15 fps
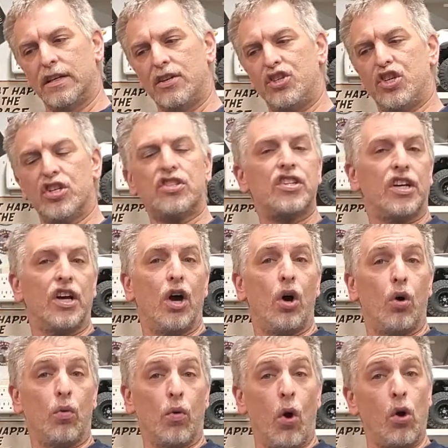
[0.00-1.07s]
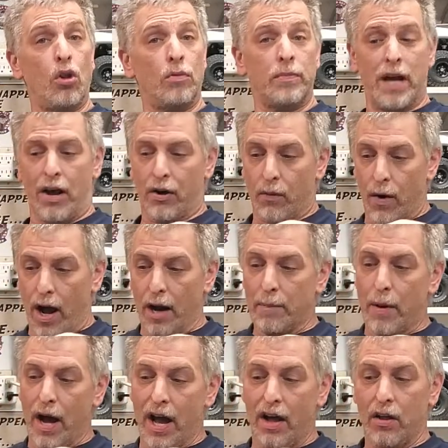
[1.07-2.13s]
just to go roll them down a rock
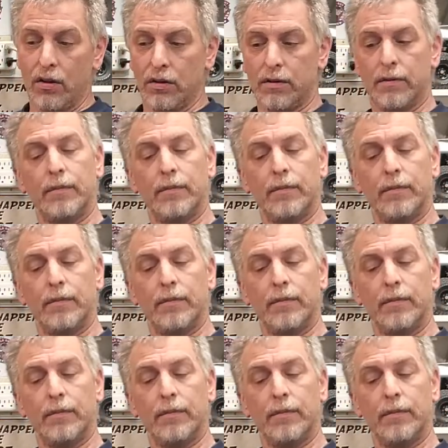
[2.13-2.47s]
pile?